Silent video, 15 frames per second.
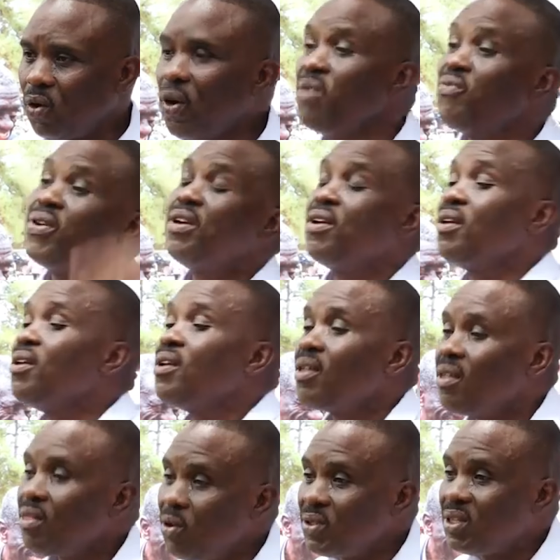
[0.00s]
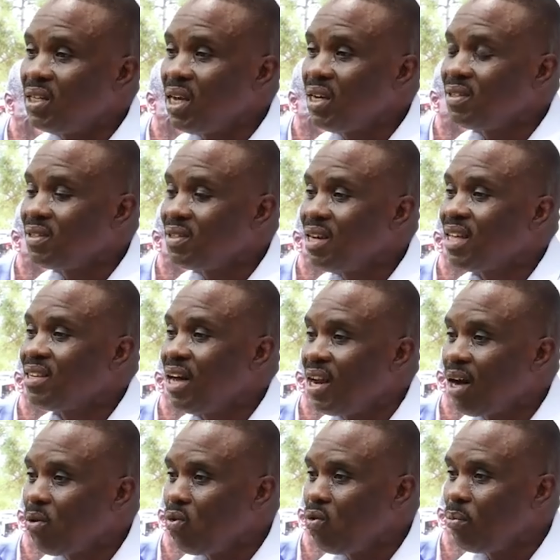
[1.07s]
Or even those days,
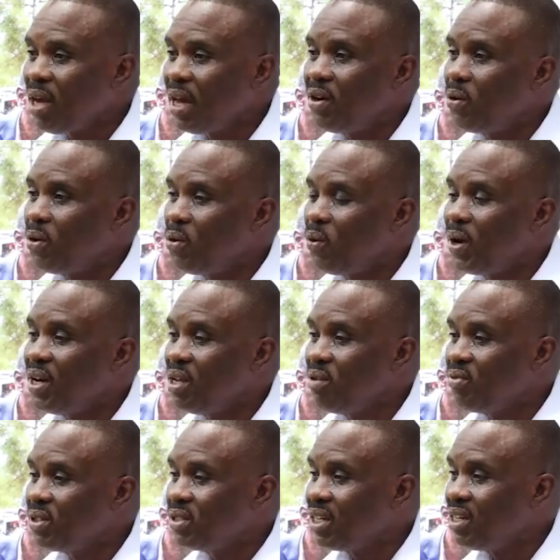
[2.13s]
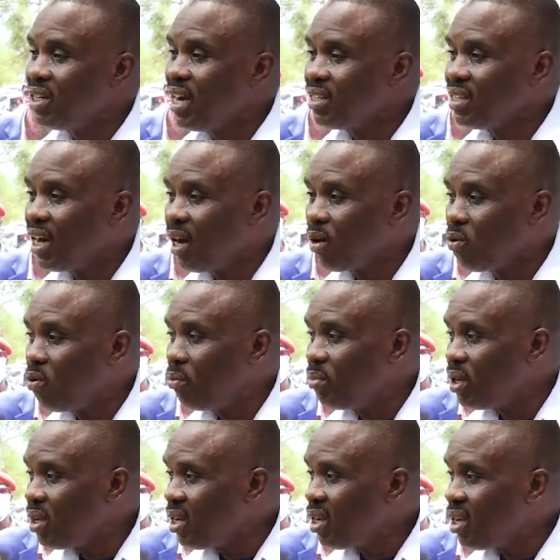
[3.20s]
Najana Nkumbi. I don't know when he visited in Najana Nkumbi.
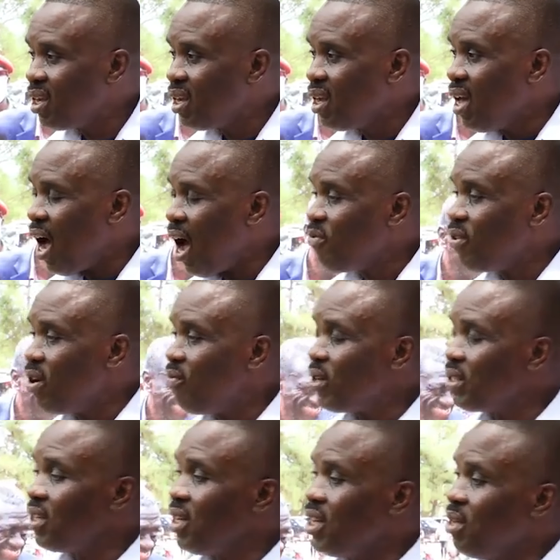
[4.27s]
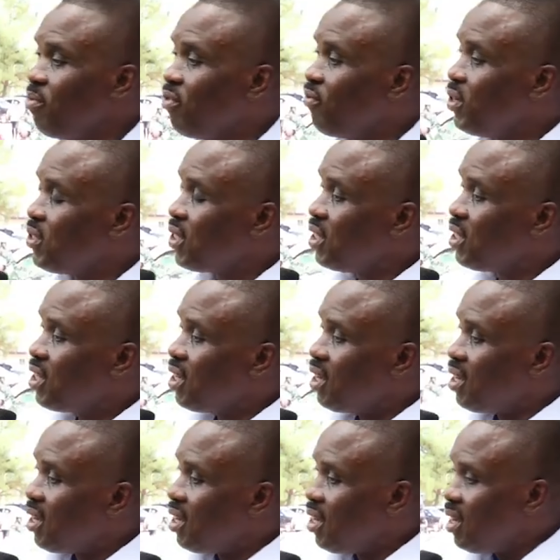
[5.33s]
I've never seen him visit
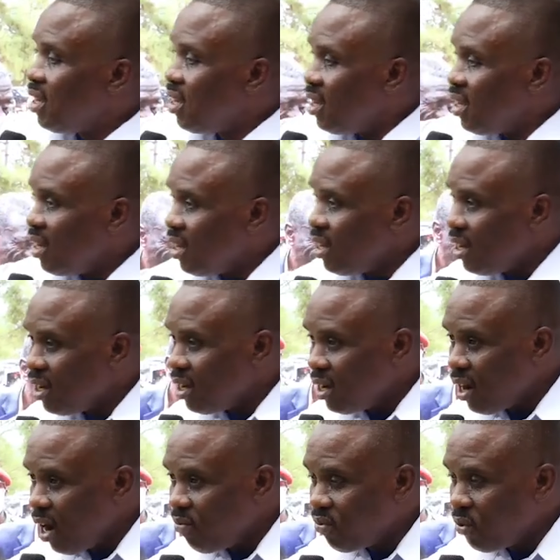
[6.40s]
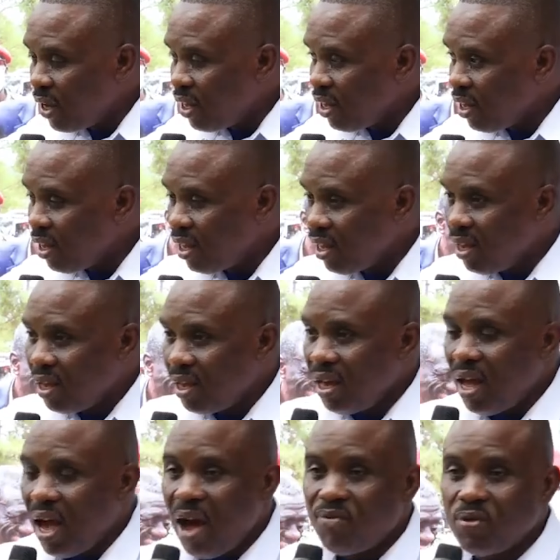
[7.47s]
Kavule.
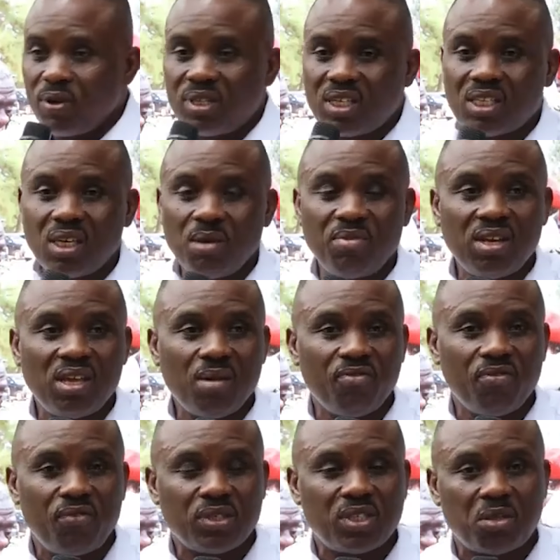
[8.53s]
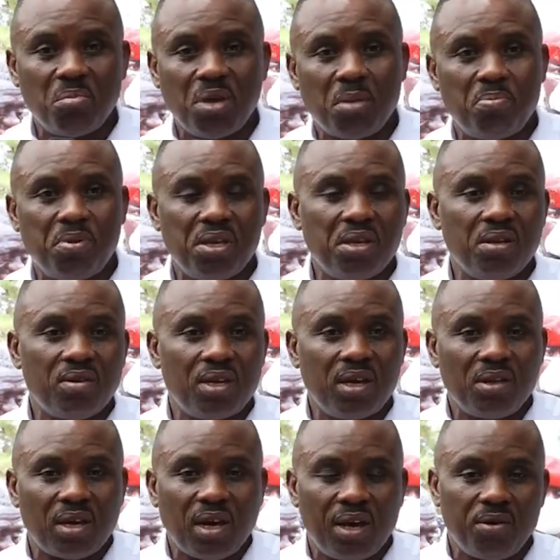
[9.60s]
I've not seen him visit, maybe
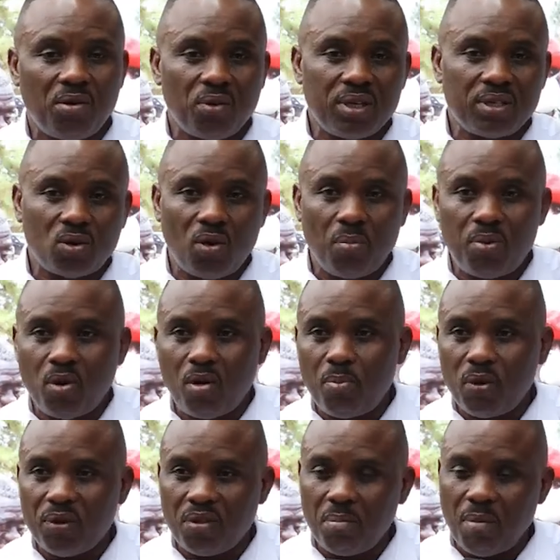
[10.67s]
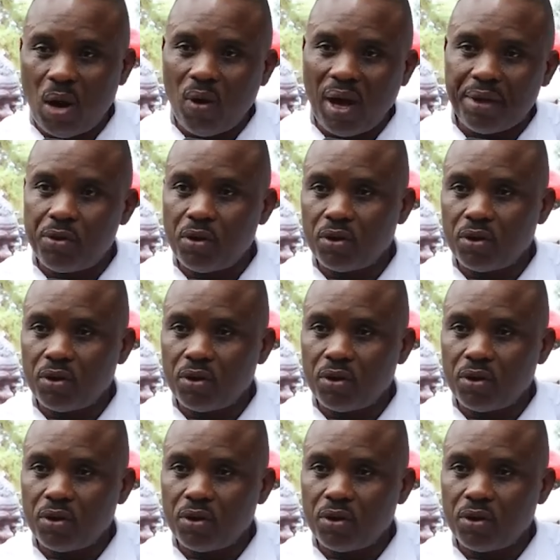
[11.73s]
they can always open up with Mao, I